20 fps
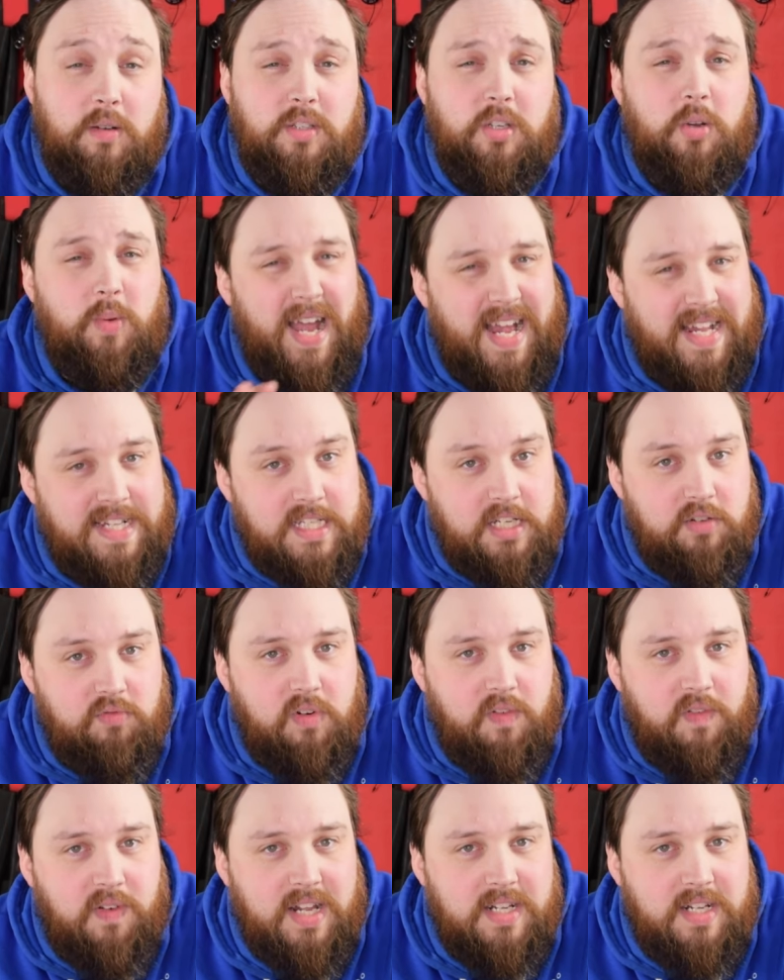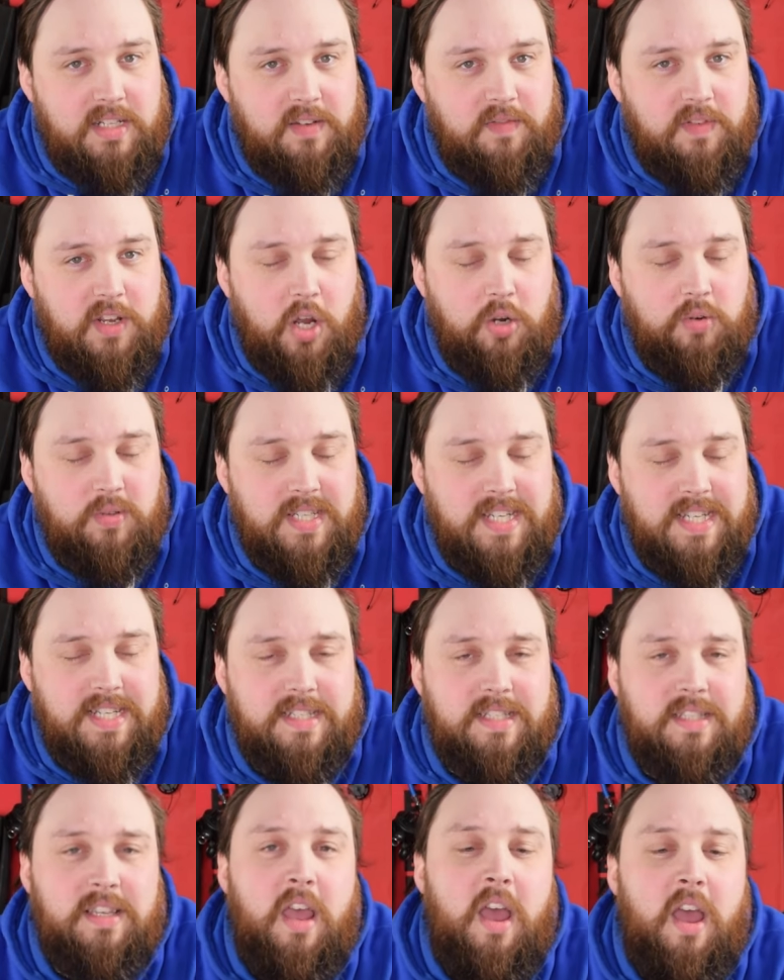So anti-reflective
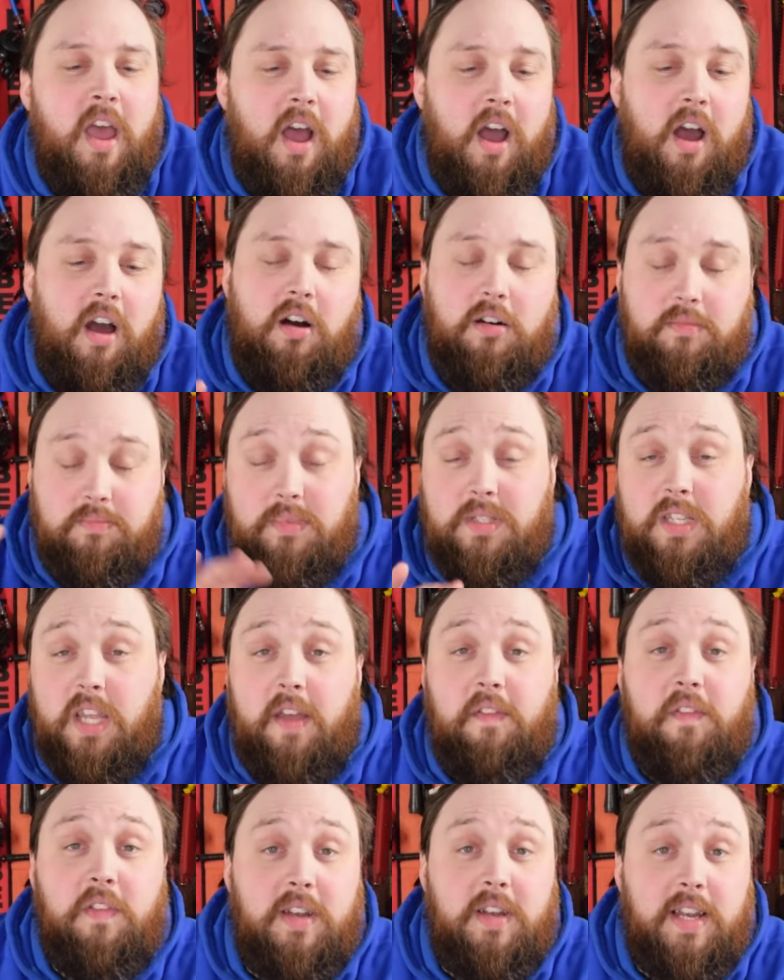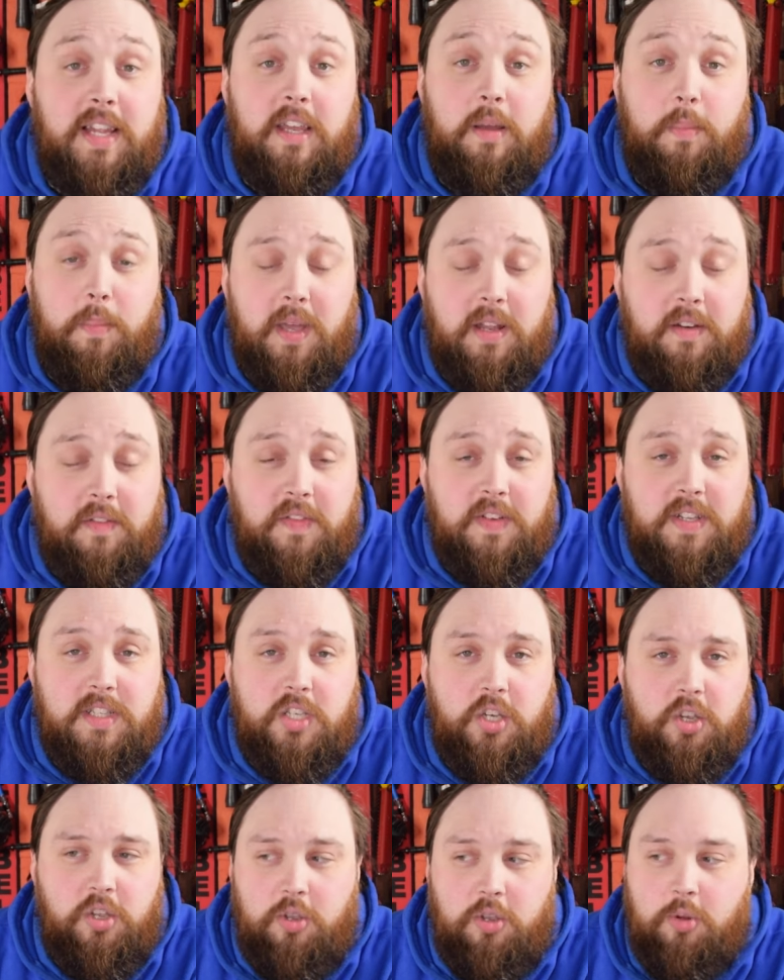coatings are definitely a benefit
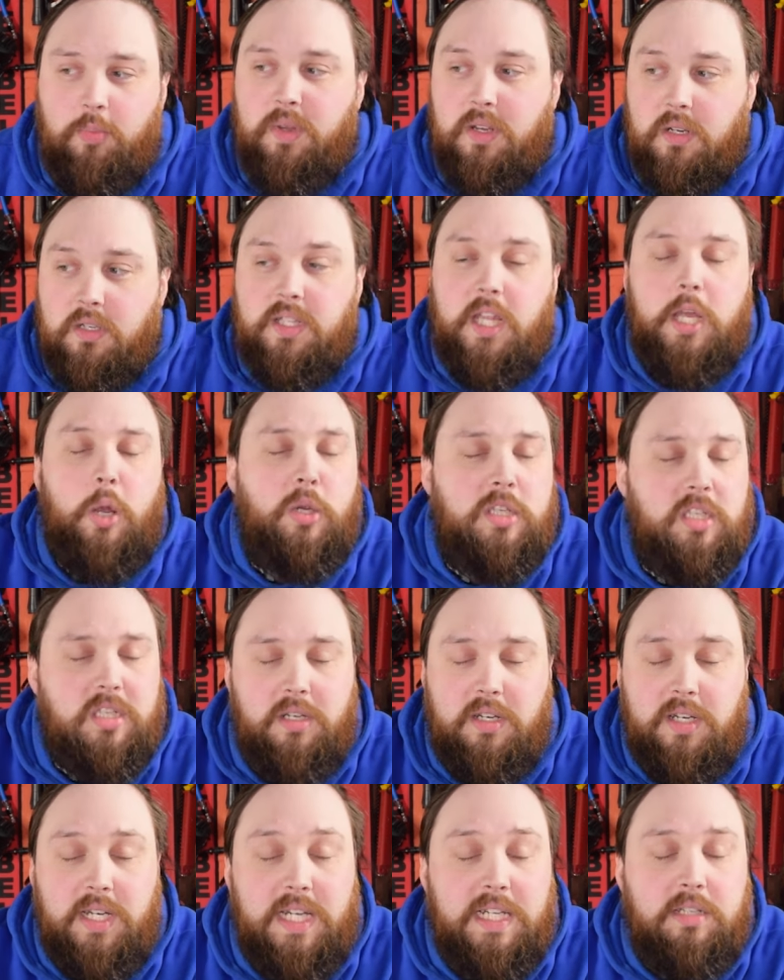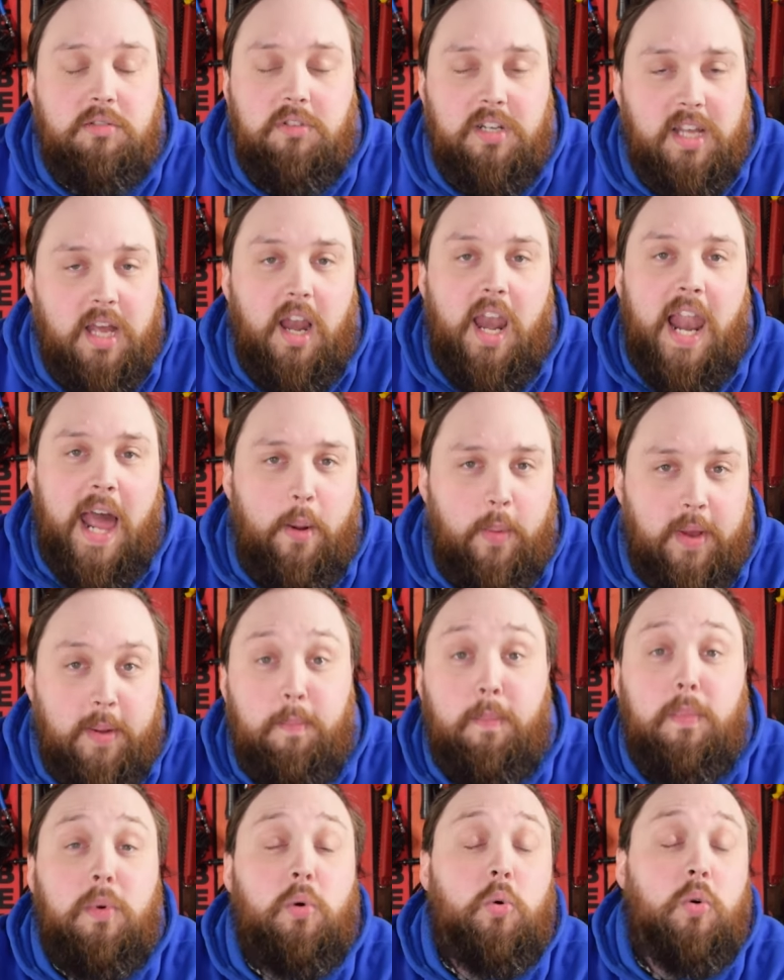to you because they're literally allowing
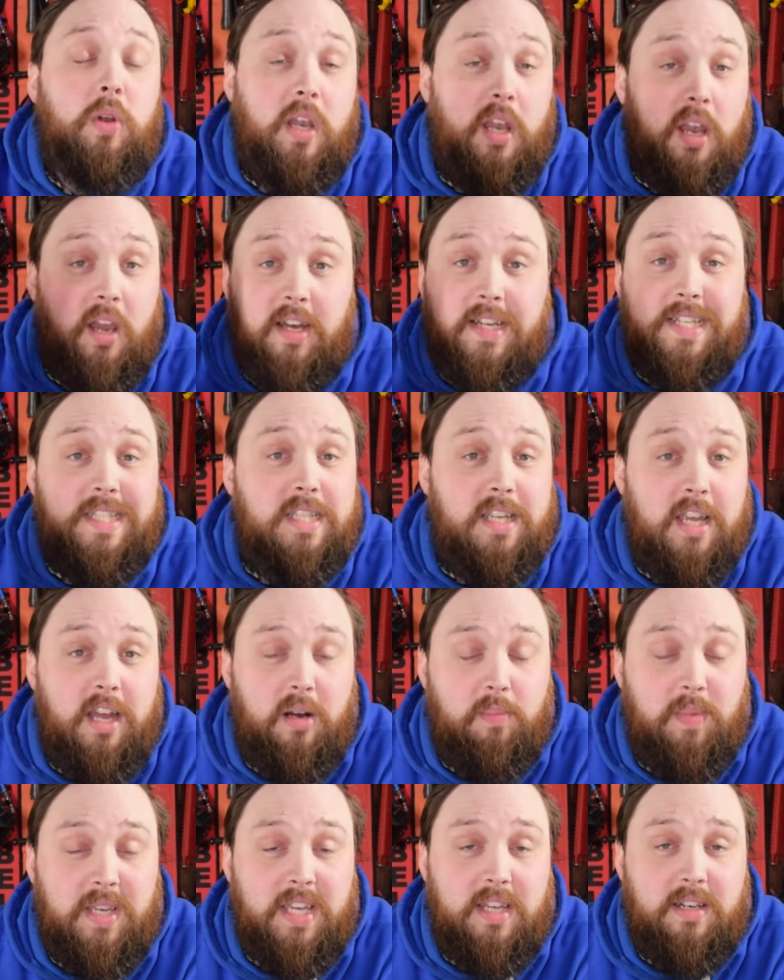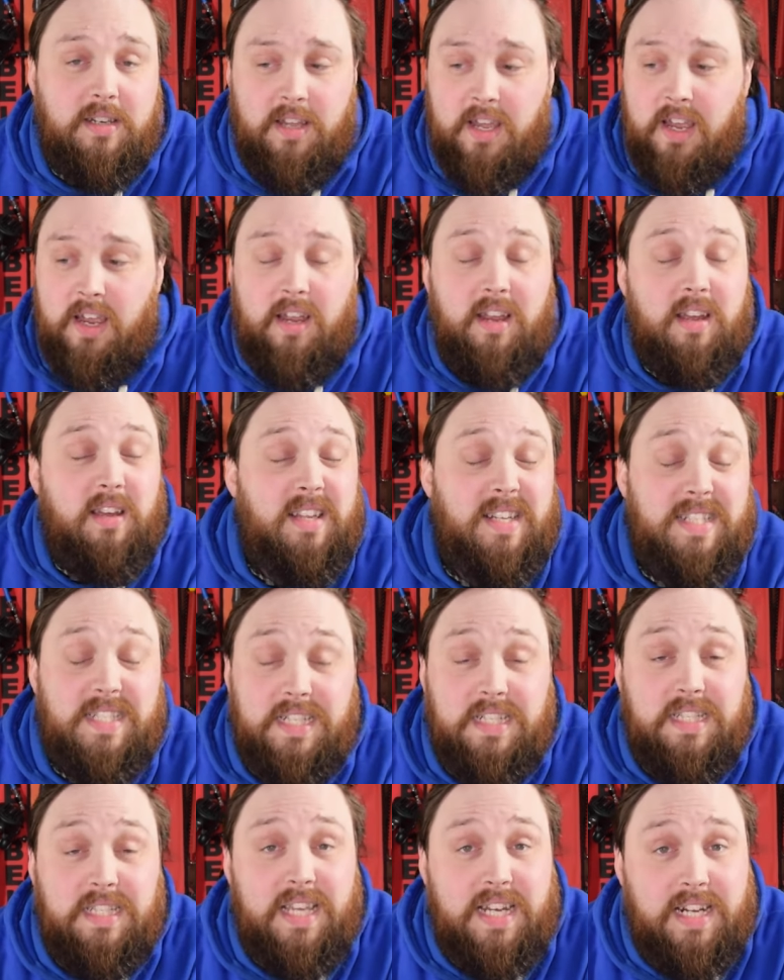more light to come in, and that's
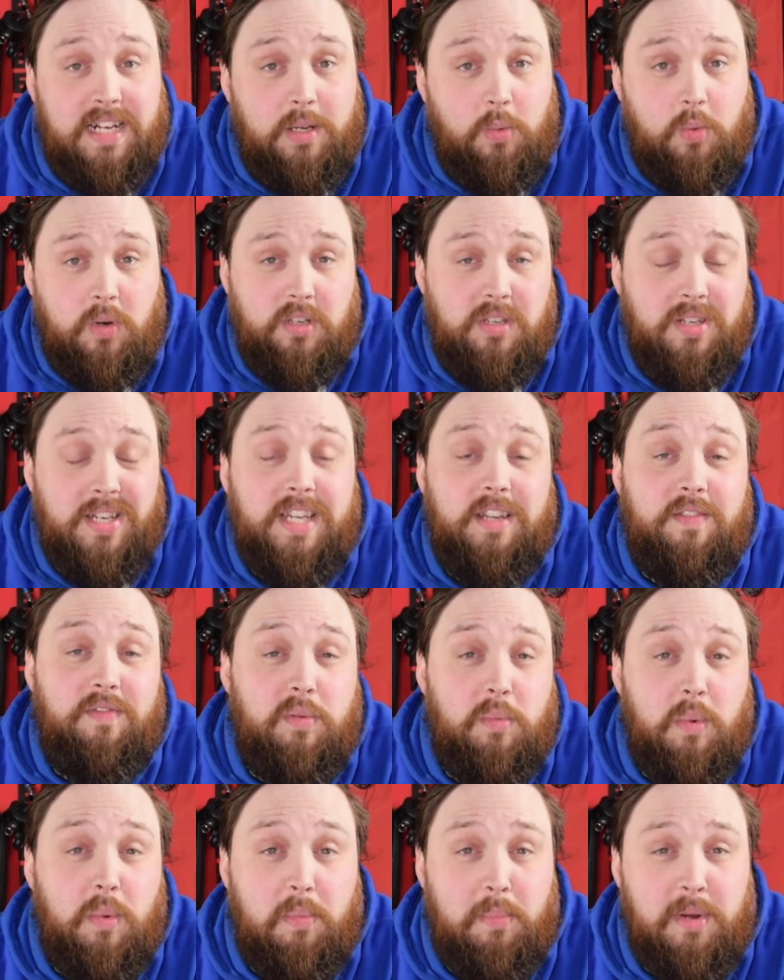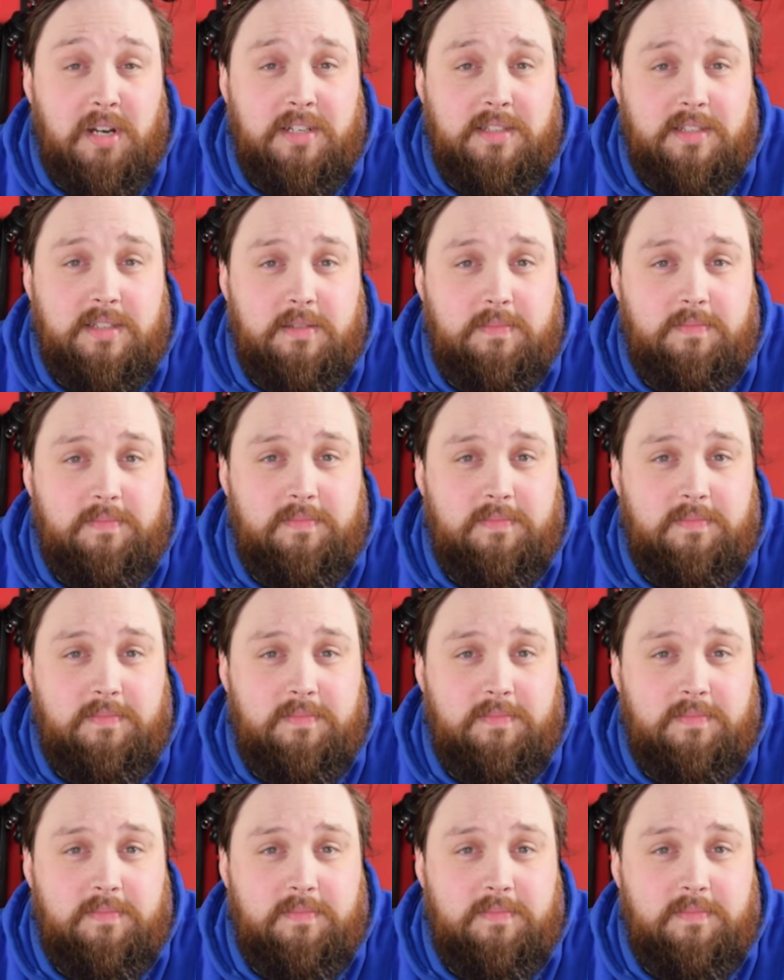exactly what you need from a mask.